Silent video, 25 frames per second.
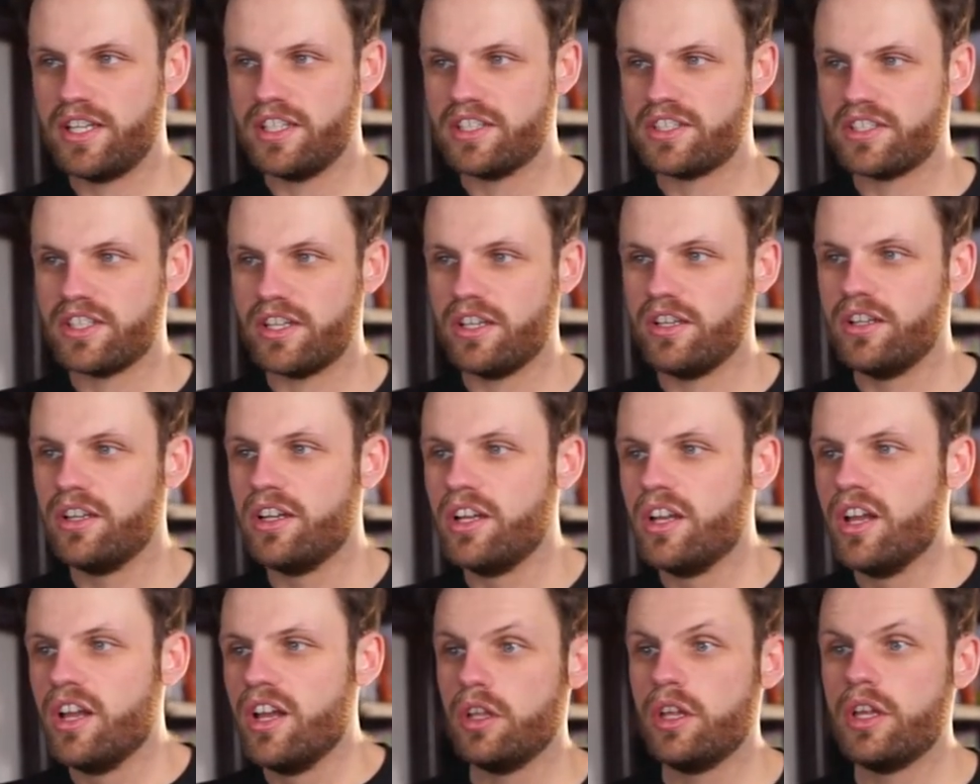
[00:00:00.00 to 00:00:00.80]
So
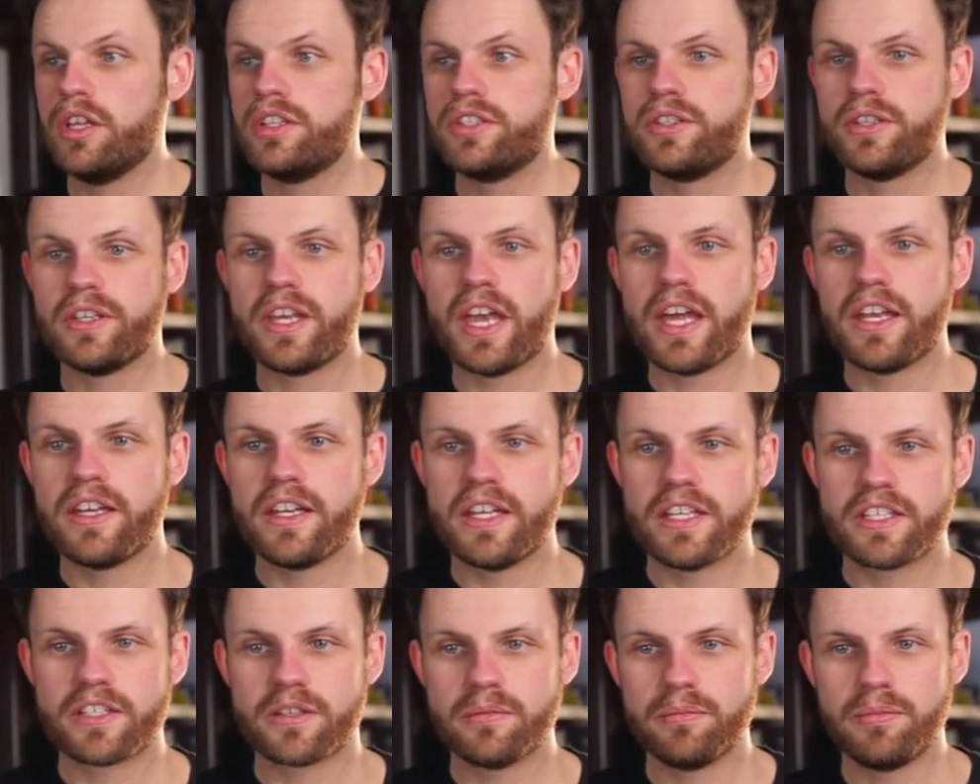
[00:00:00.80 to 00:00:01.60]
again,
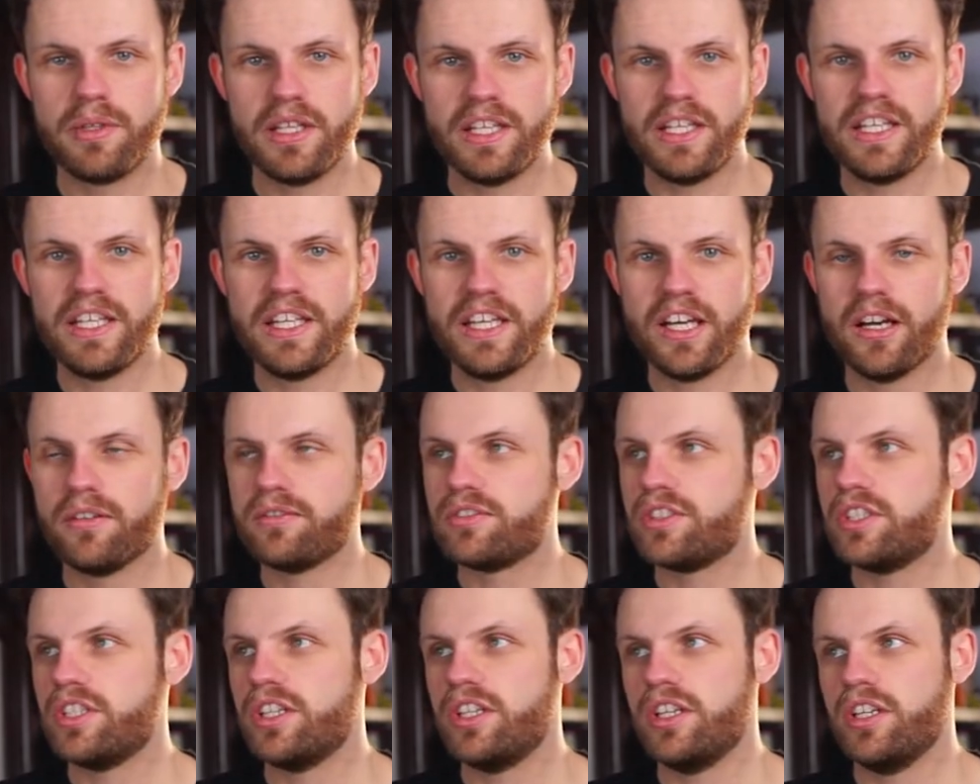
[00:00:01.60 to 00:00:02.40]
it's completely up
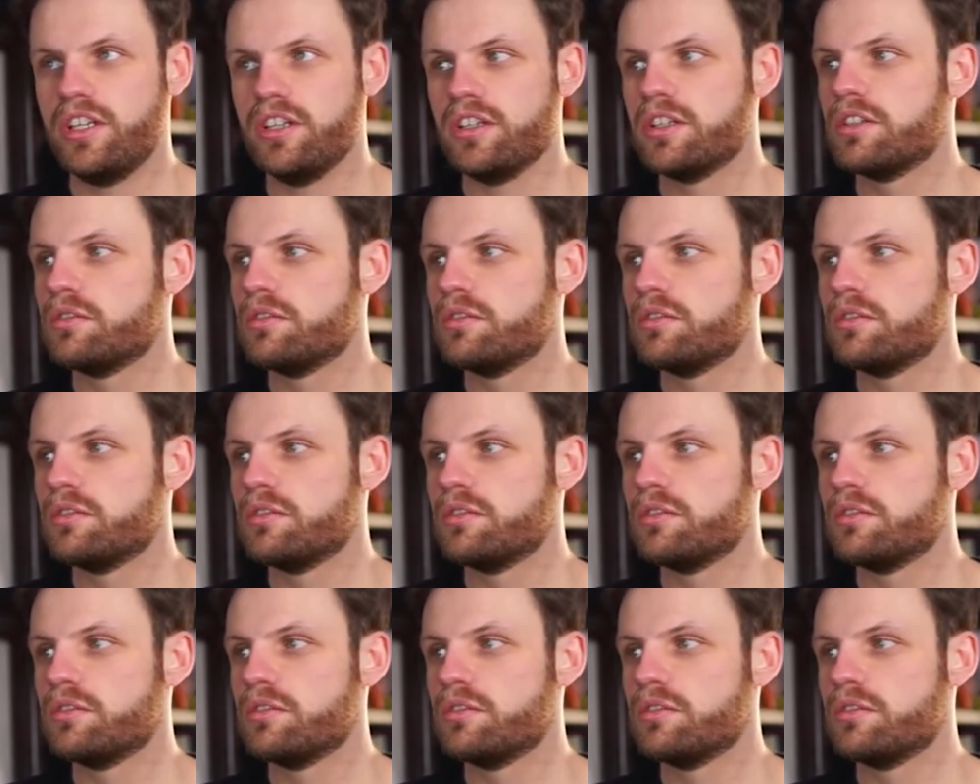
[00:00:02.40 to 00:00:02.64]
to you